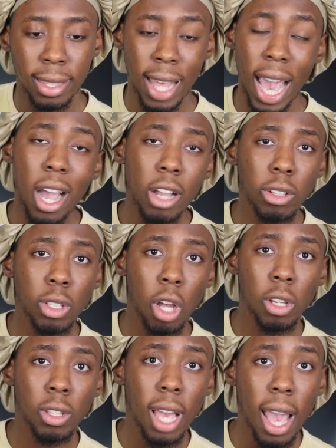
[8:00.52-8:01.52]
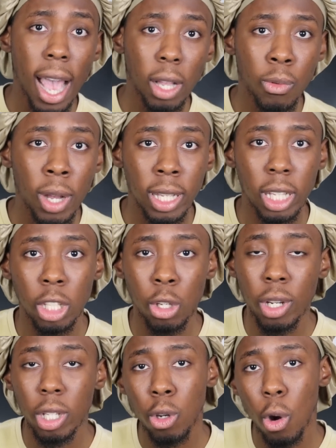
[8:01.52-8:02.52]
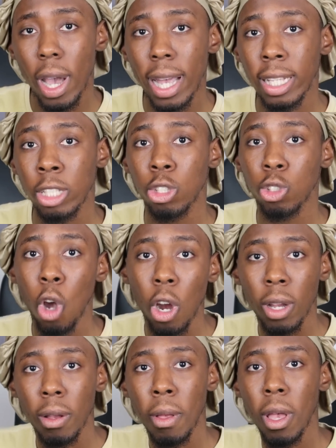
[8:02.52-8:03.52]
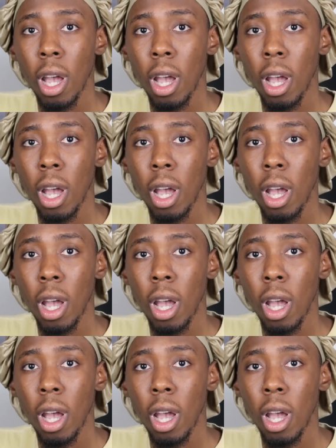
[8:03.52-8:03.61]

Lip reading: that $100 ad credit, you can go ahead and start